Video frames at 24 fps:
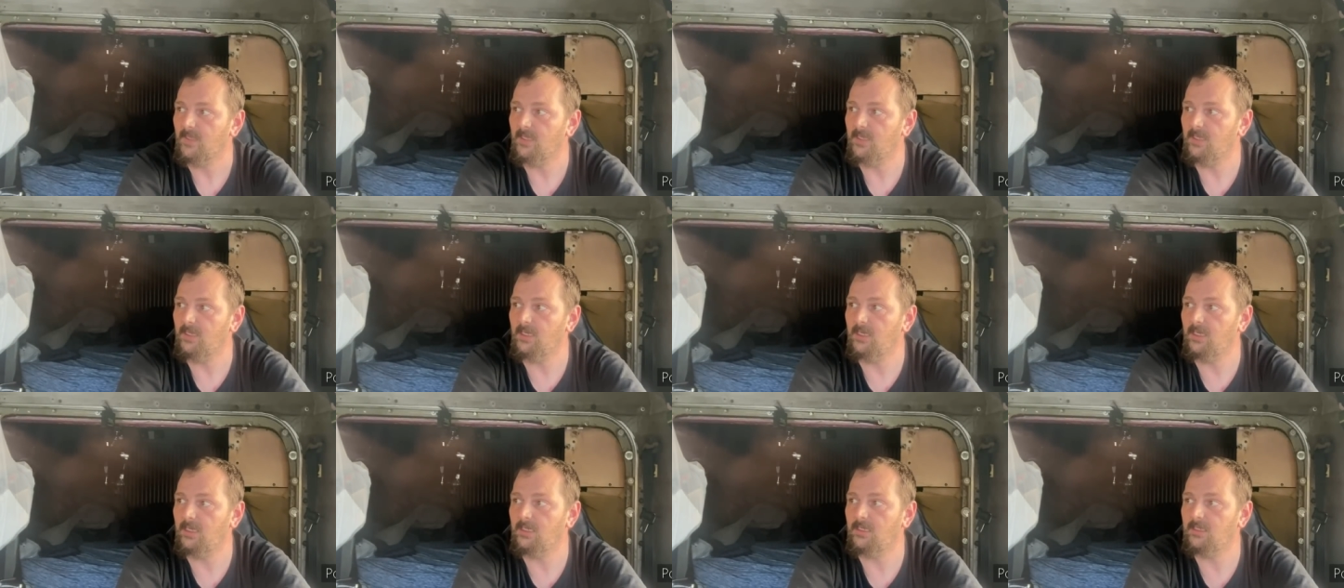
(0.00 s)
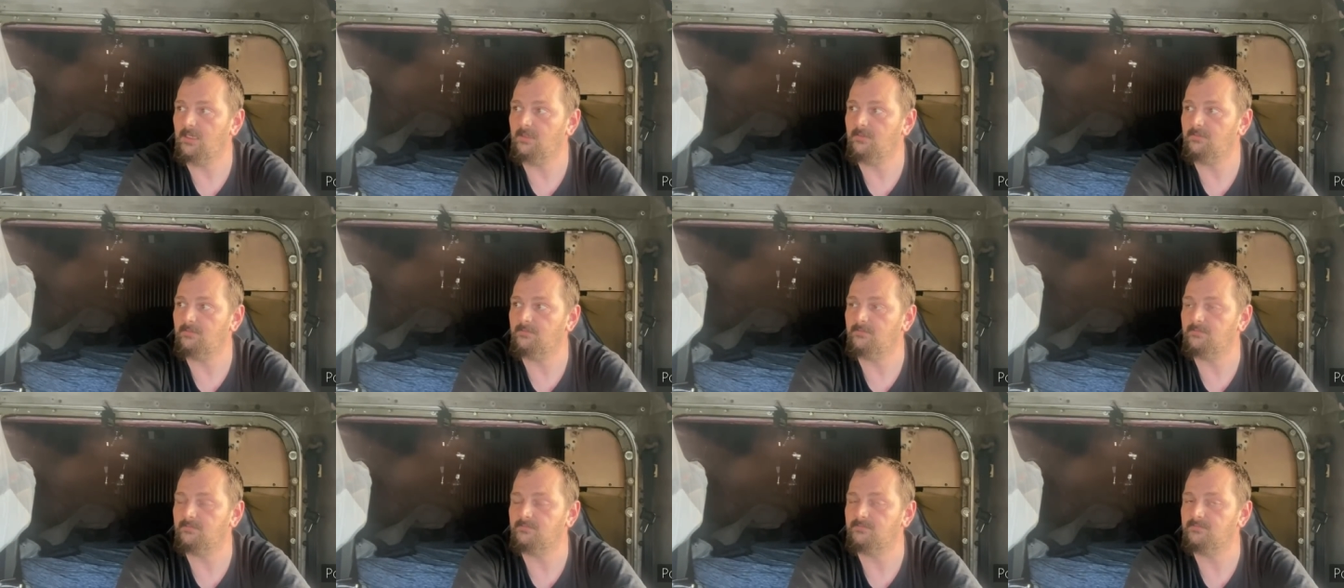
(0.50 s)

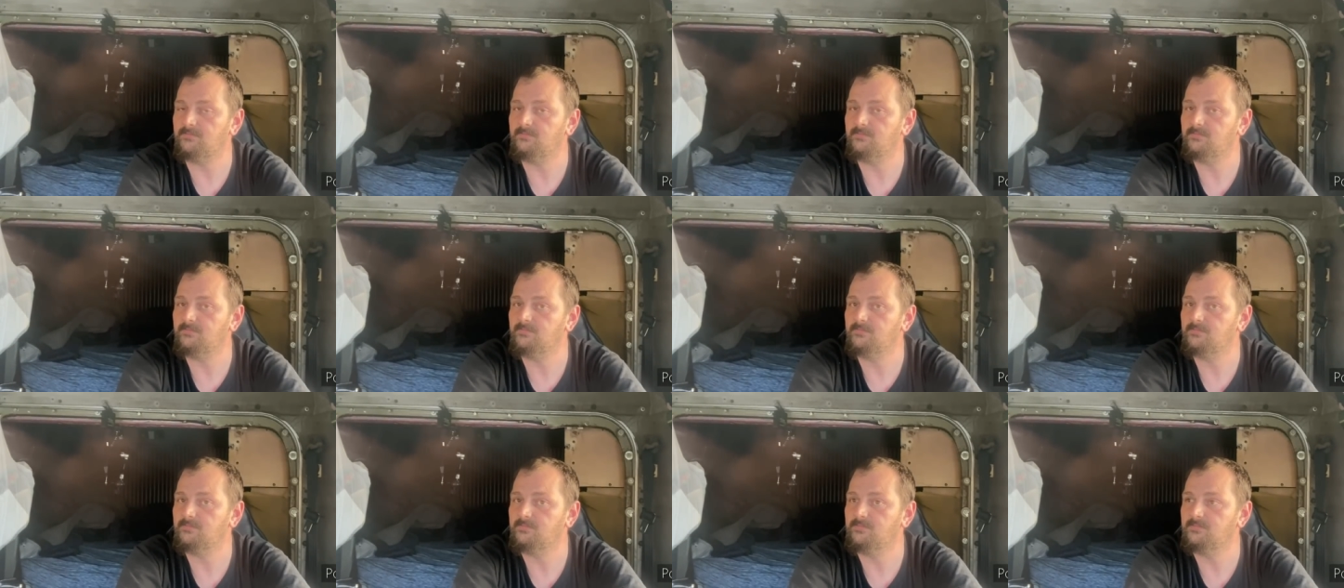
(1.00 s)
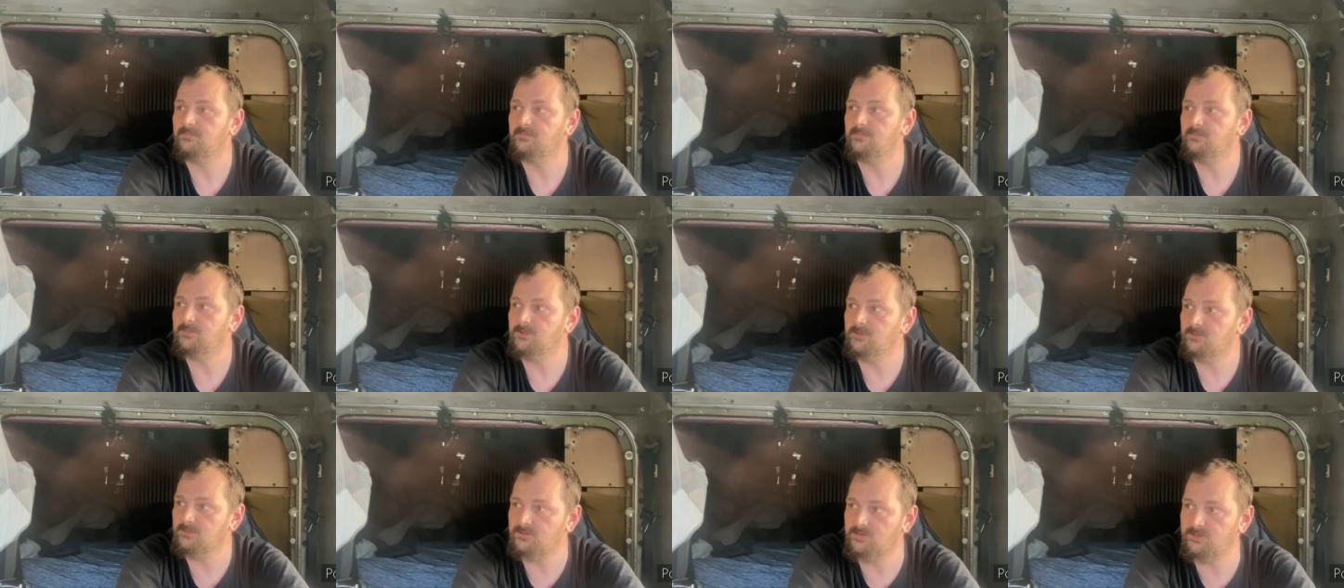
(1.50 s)
um,
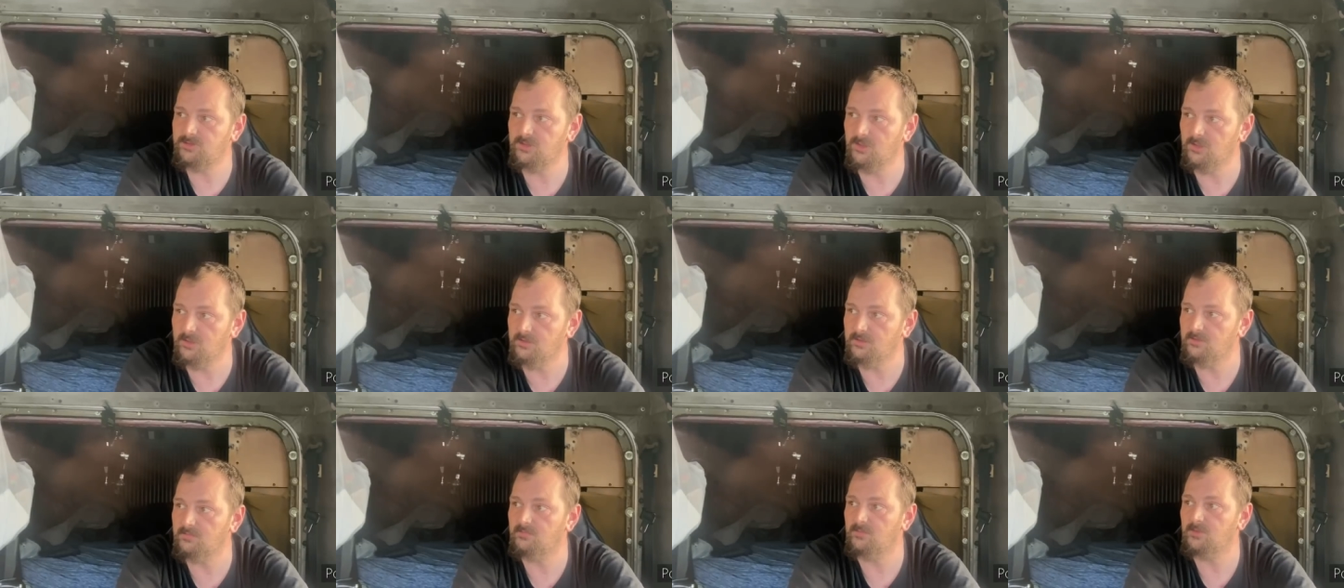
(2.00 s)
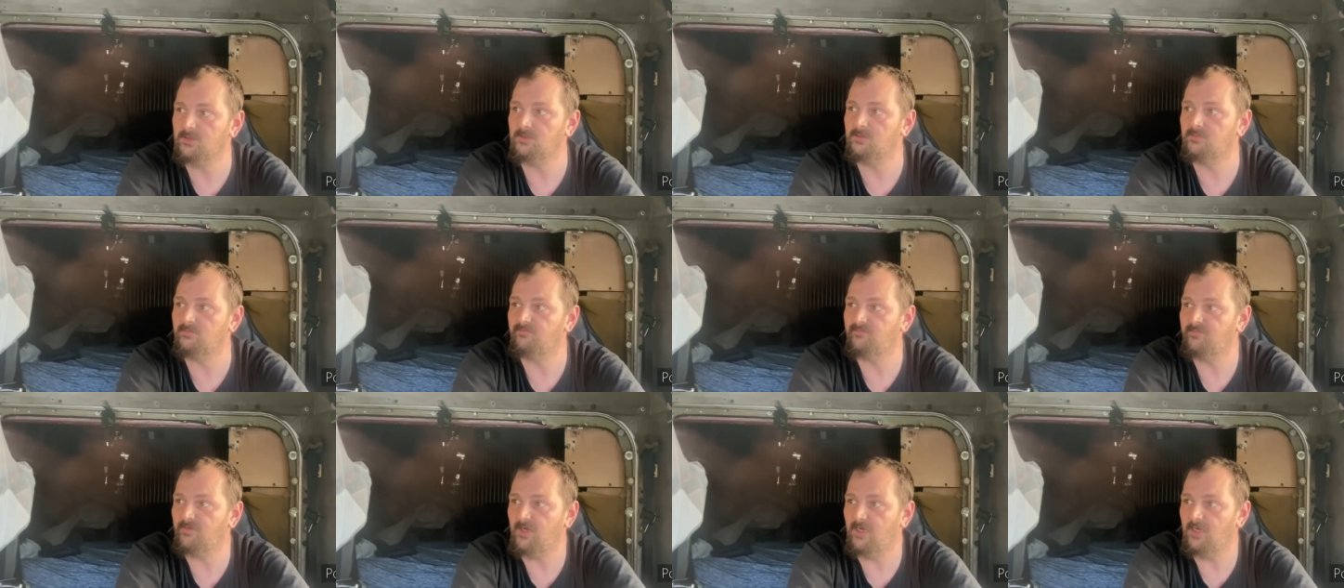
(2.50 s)
you shouldn't
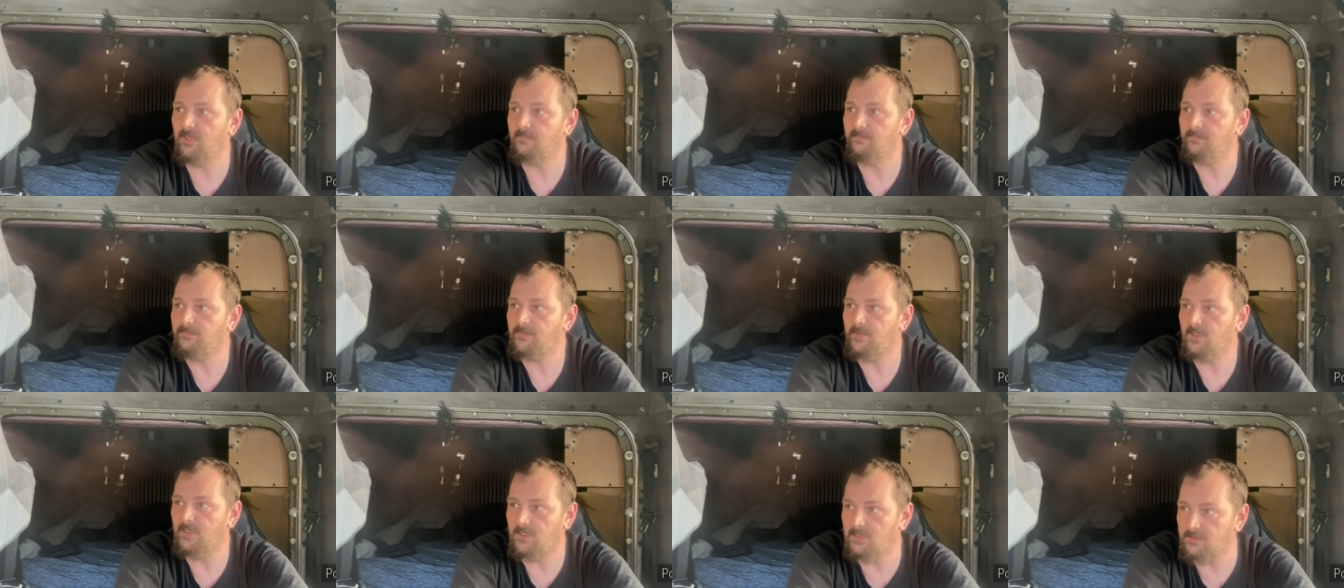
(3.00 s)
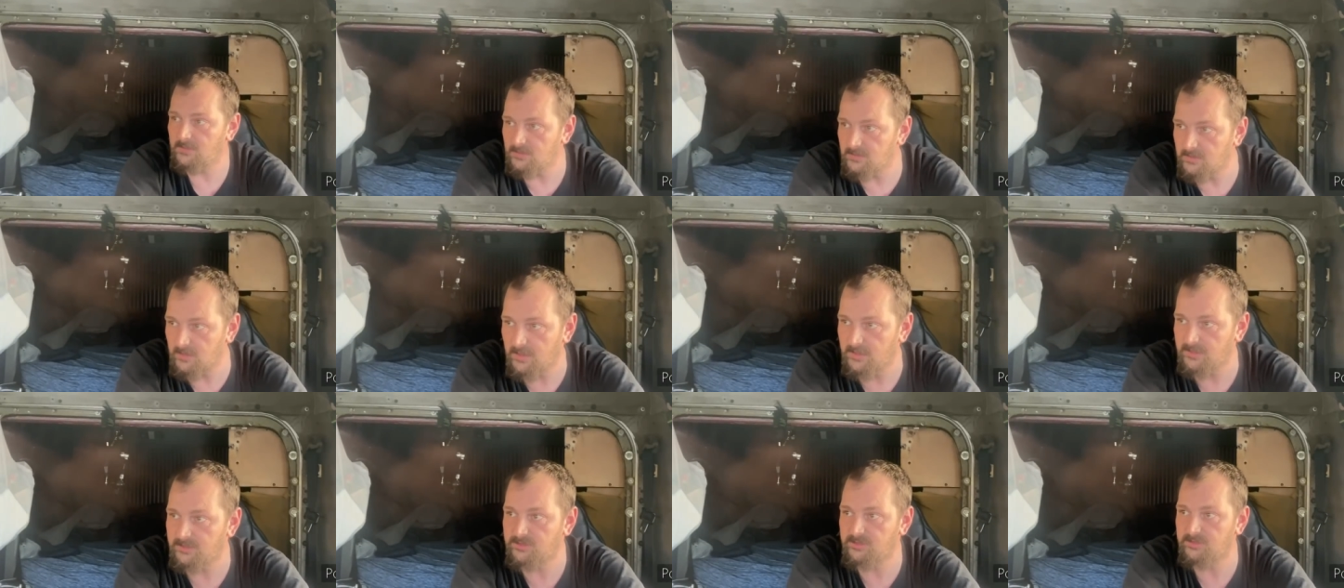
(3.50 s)
move up
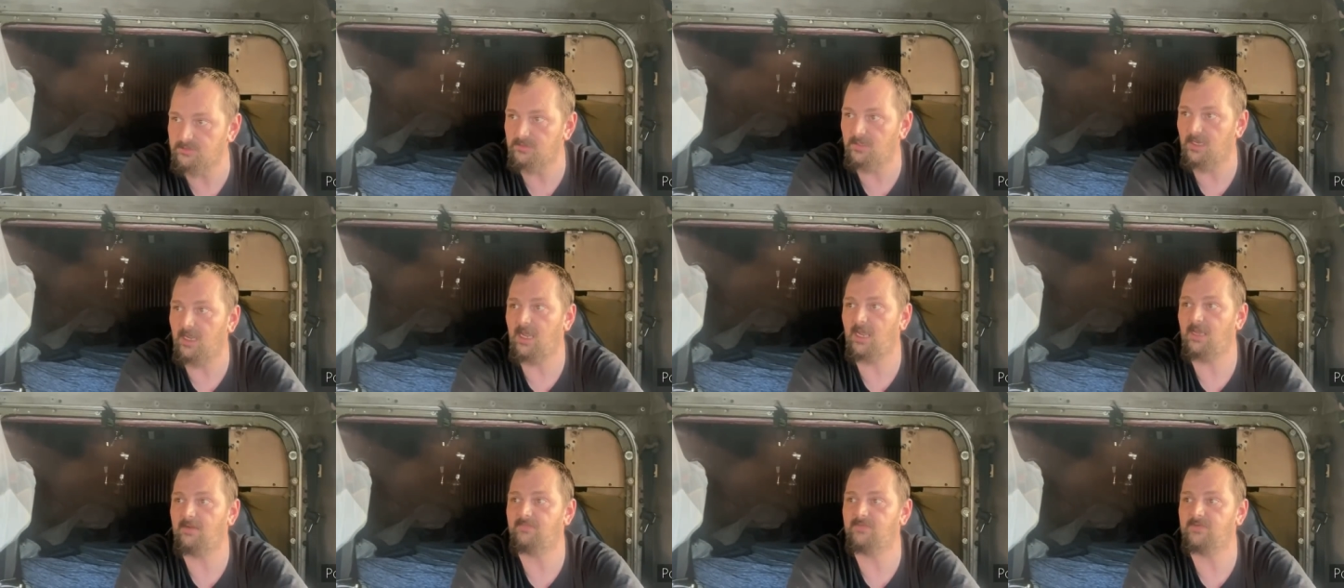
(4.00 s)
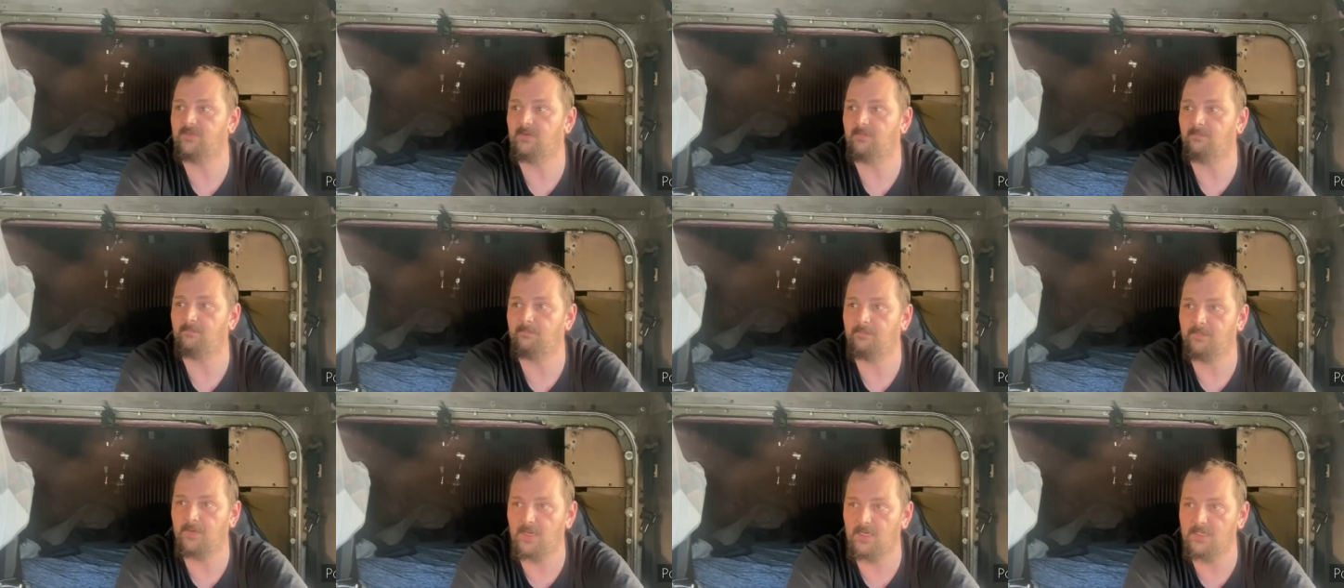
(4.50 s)
unless you have an
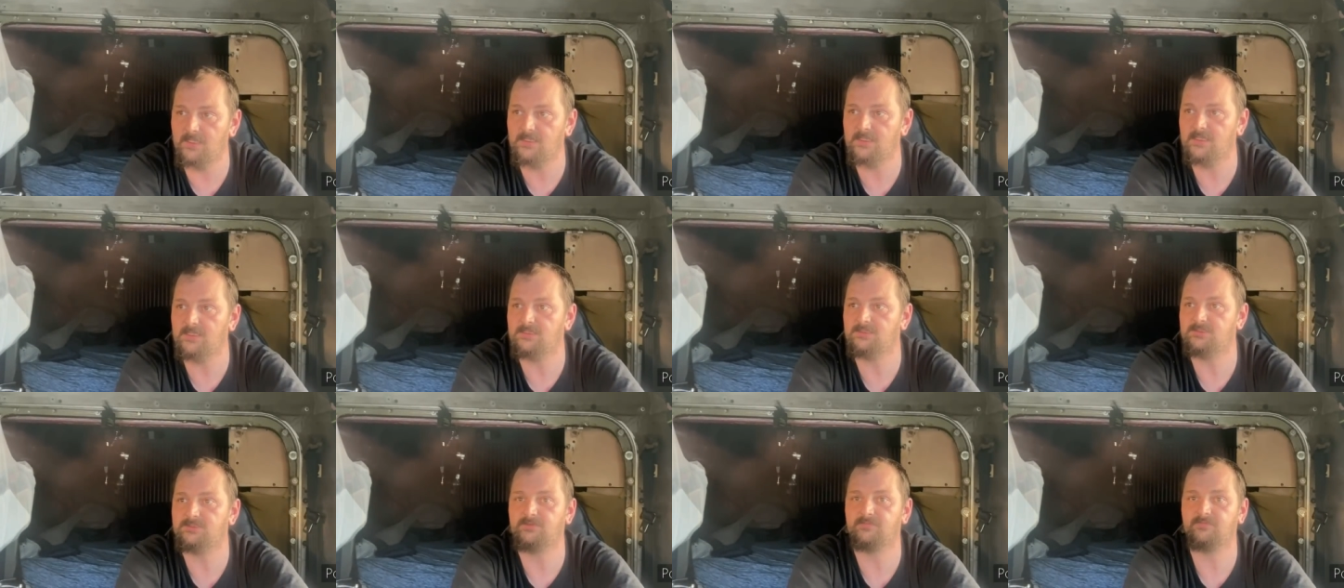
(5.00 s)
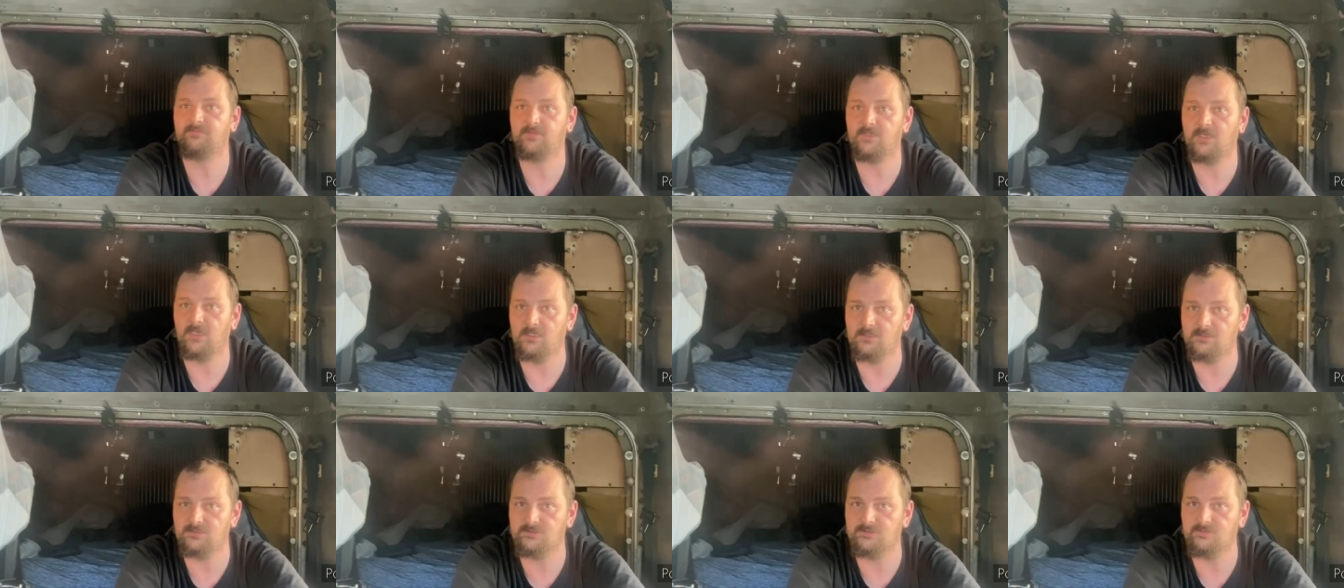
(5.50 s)
abundance of
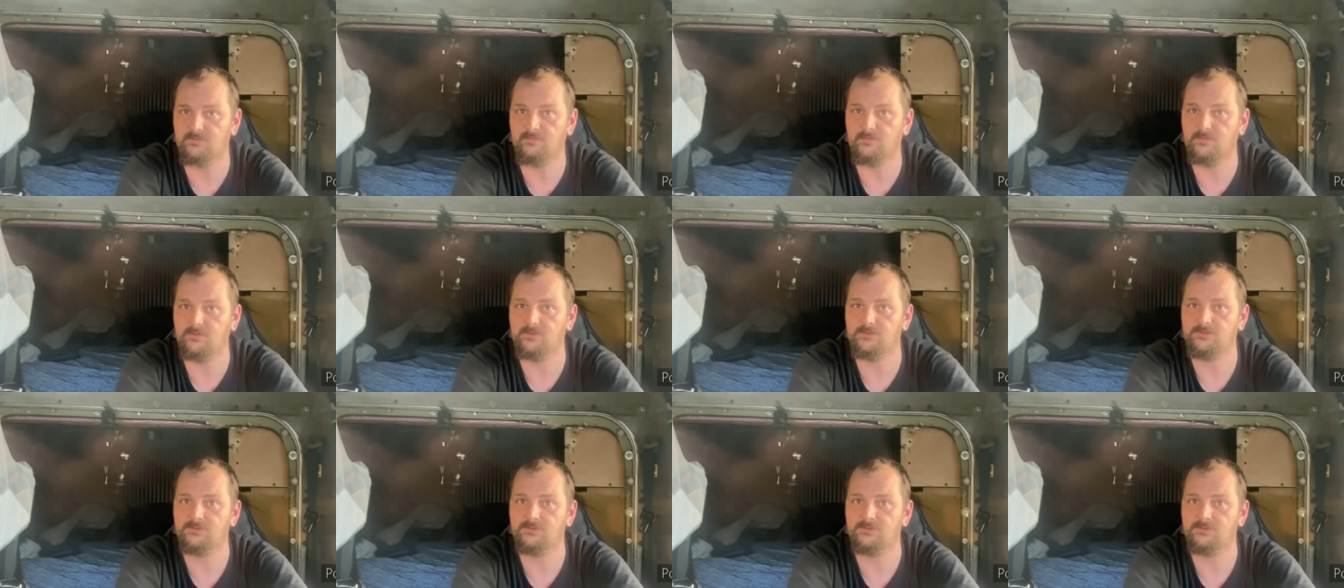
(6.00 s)
customers.